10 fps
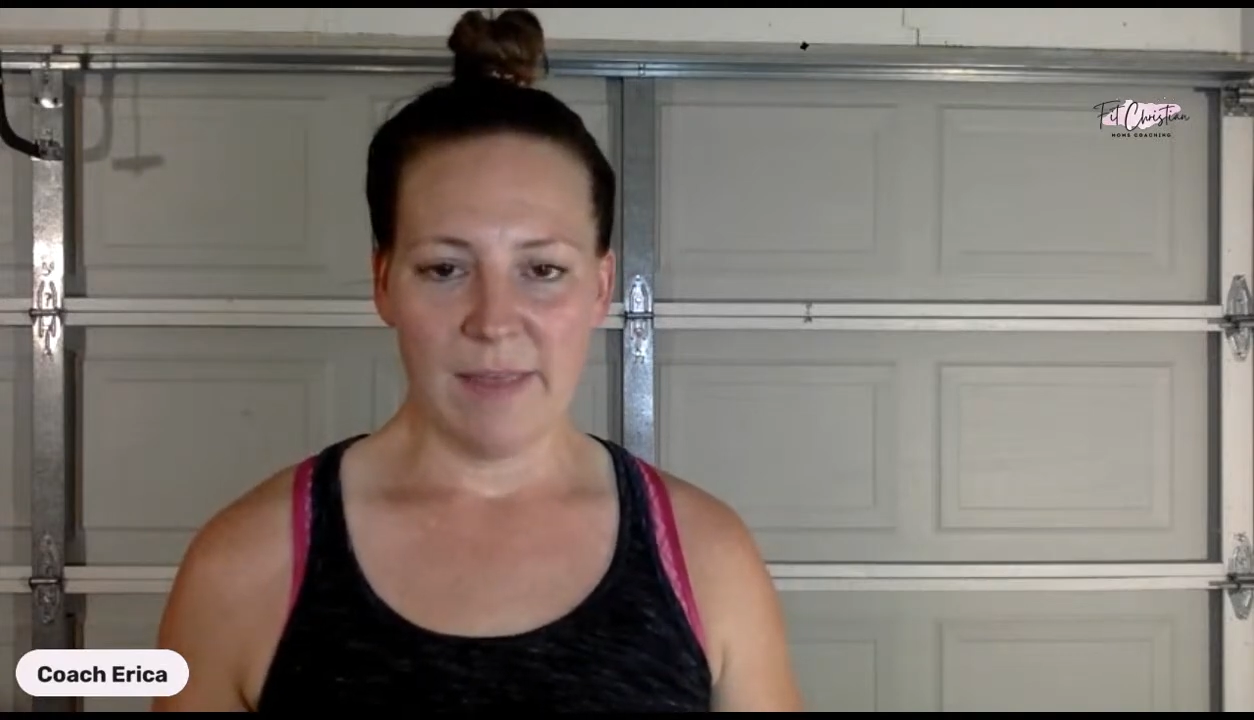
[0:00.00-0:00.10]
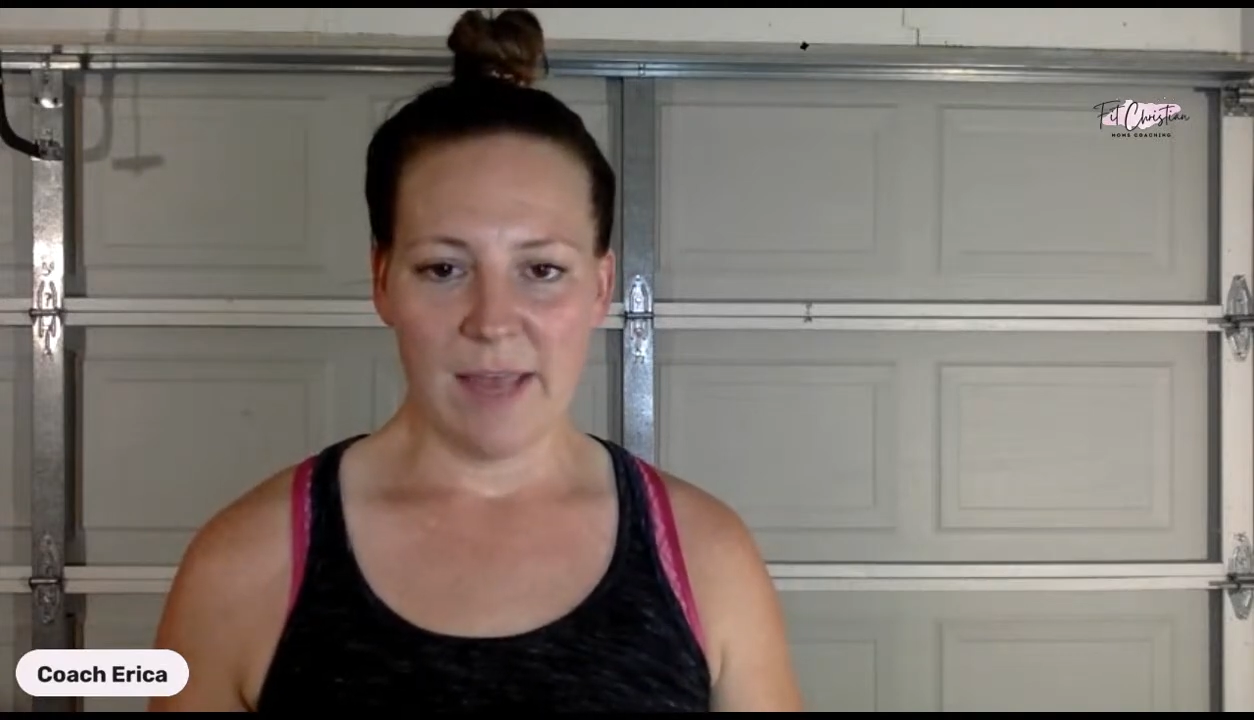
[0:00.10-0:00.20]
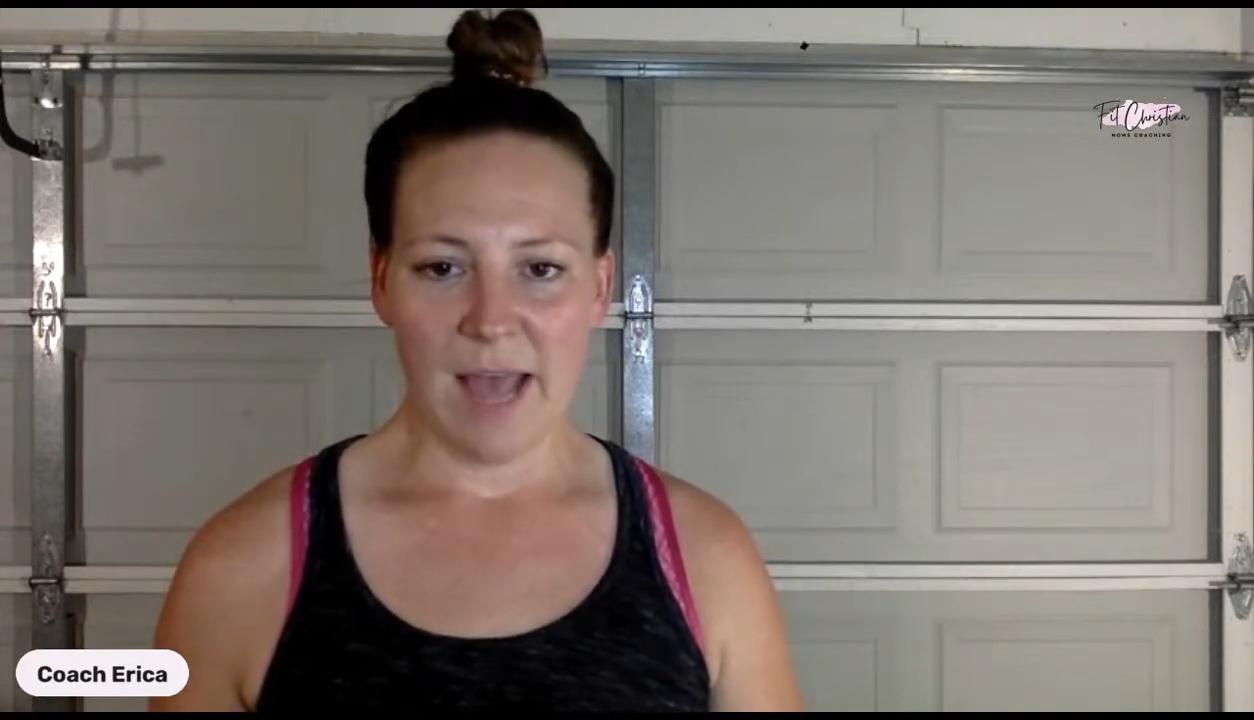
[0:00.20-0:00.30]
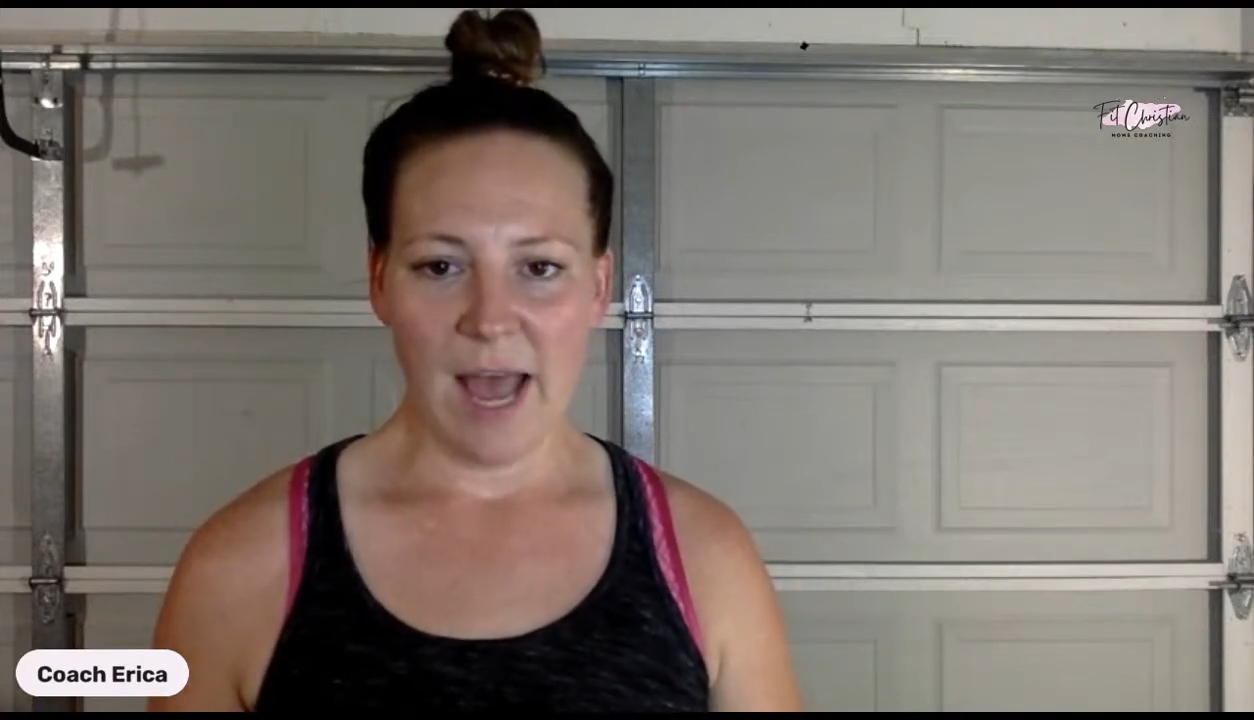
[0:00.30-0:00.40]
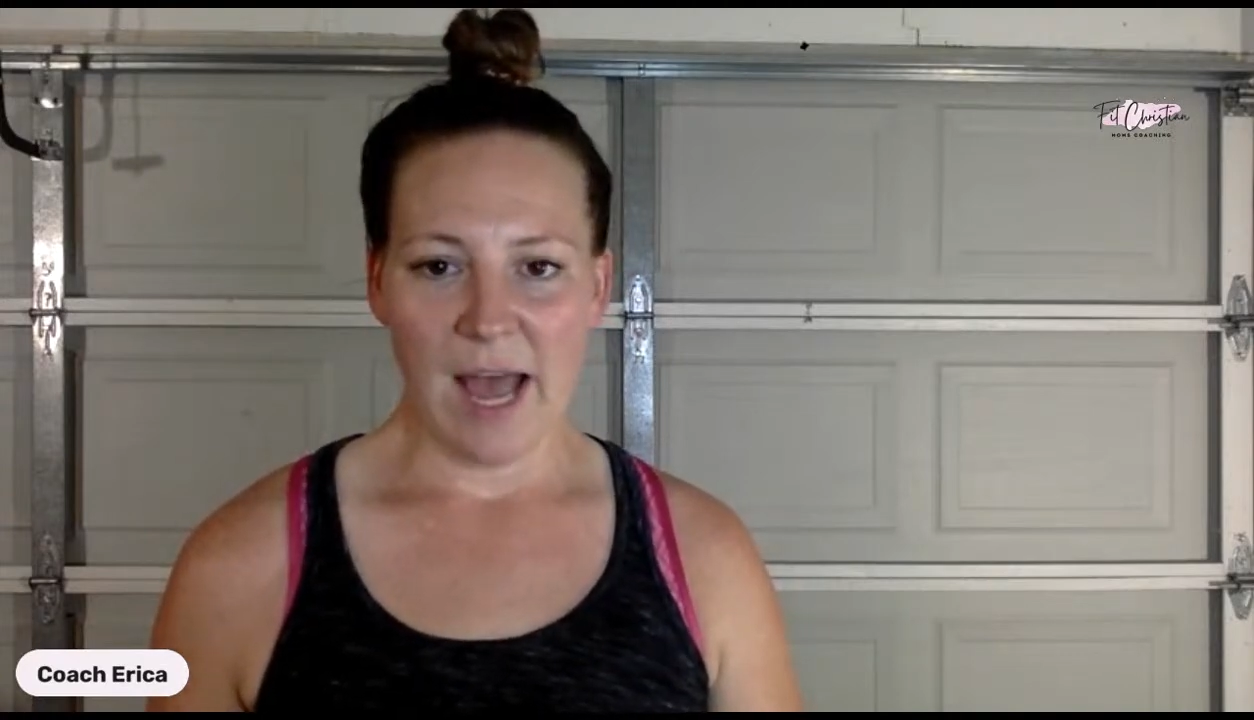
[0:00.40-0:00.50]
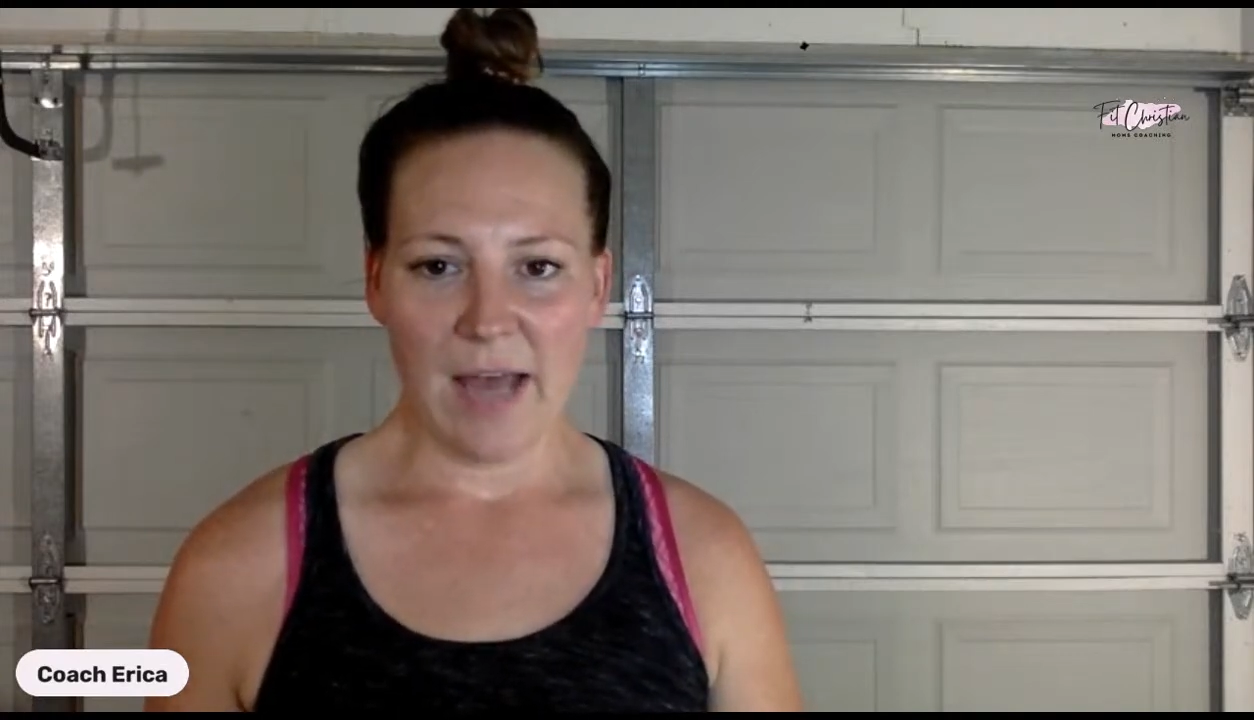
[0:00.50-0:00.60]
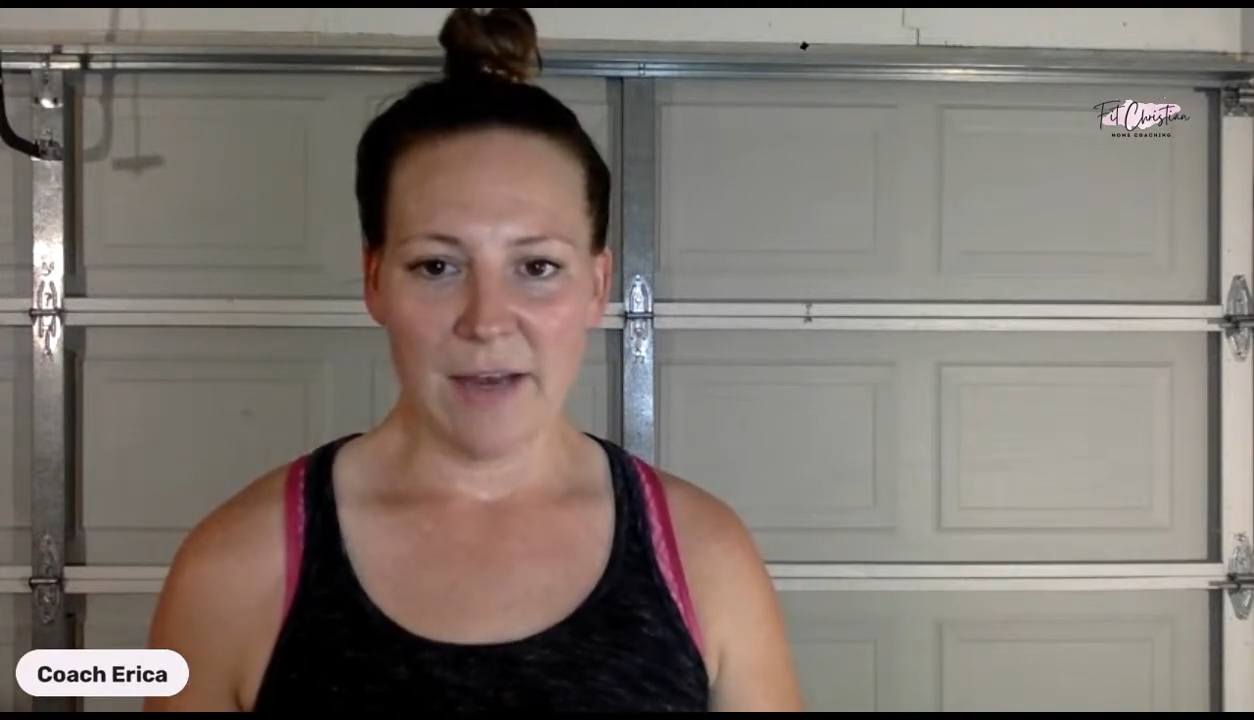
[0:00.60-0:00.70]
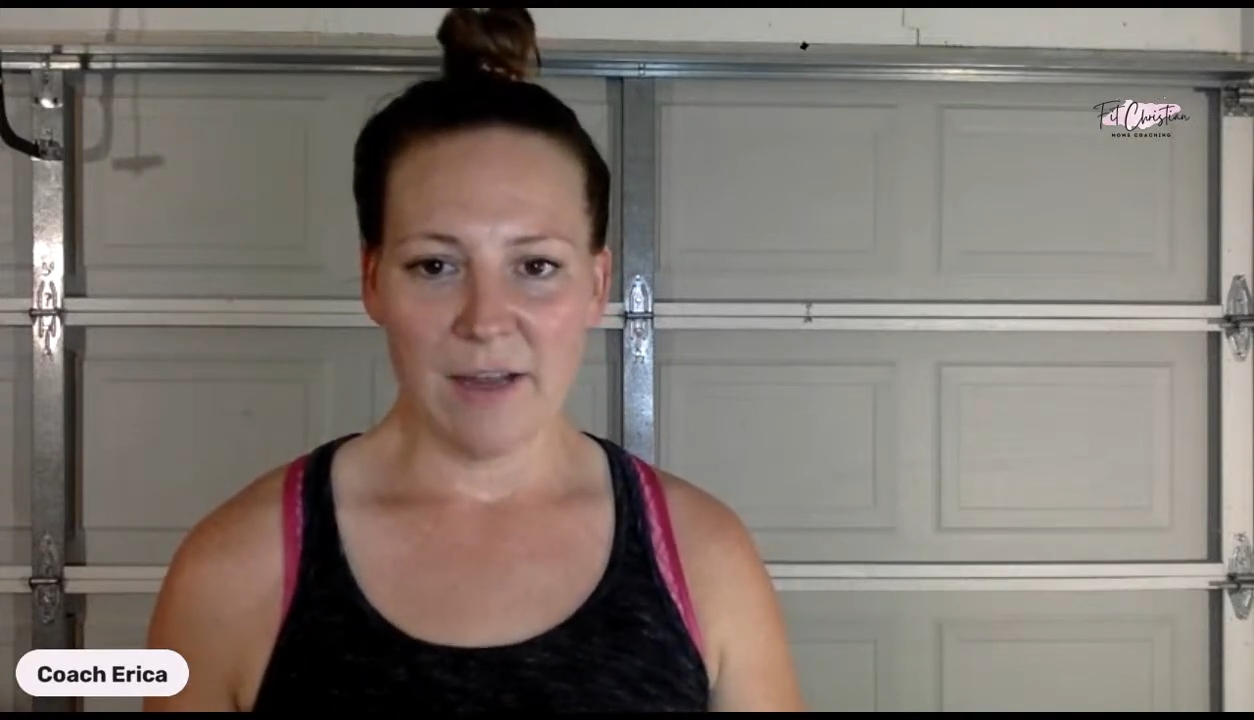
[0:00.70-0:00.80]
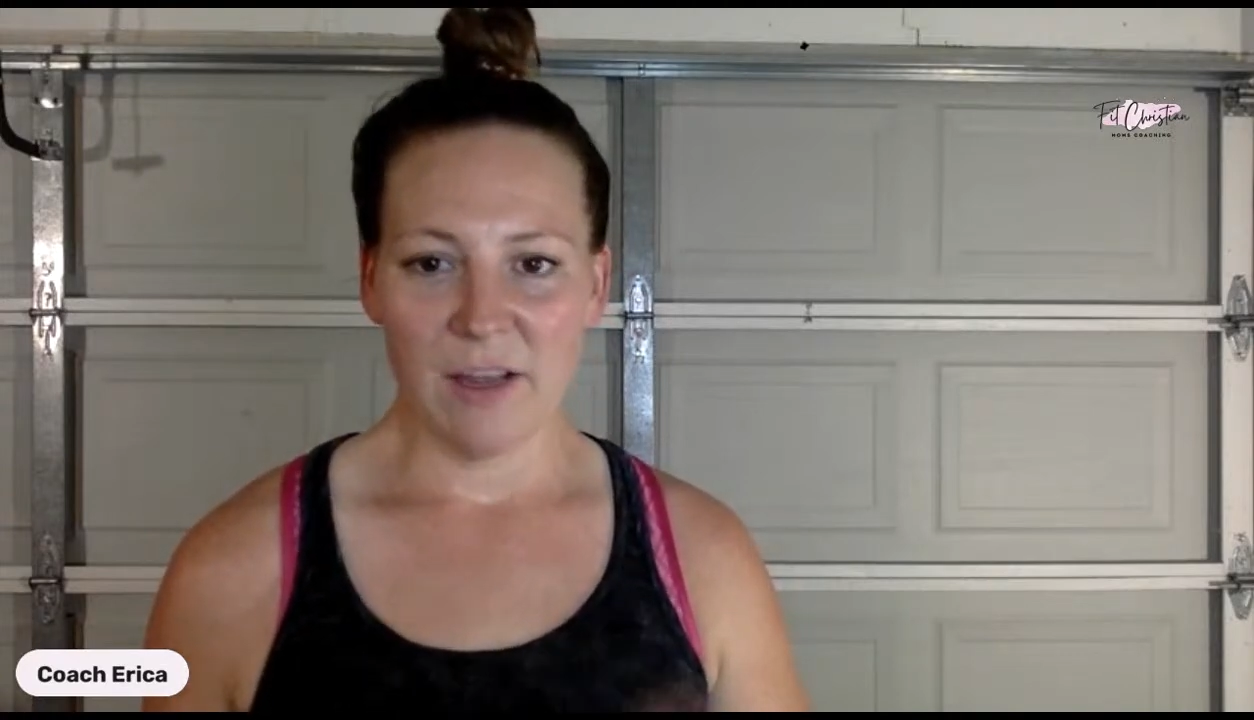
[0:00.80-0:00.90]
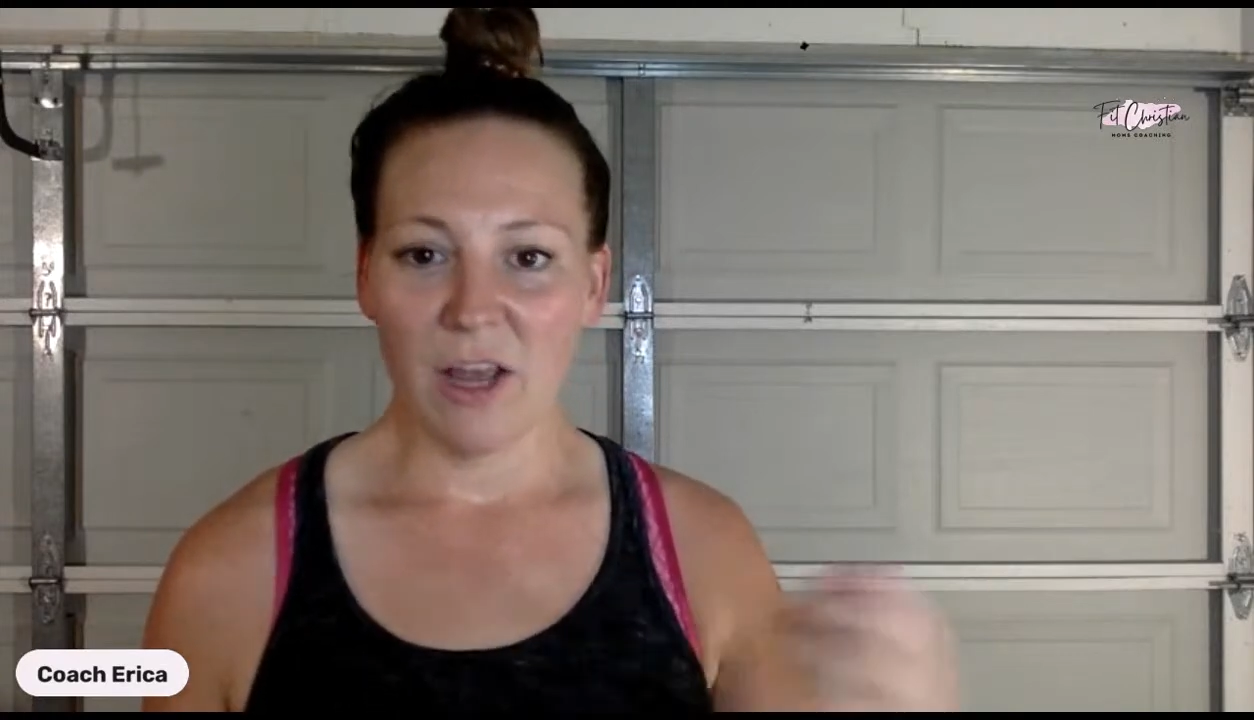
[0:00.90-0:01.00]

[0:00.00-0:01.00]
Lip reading: that had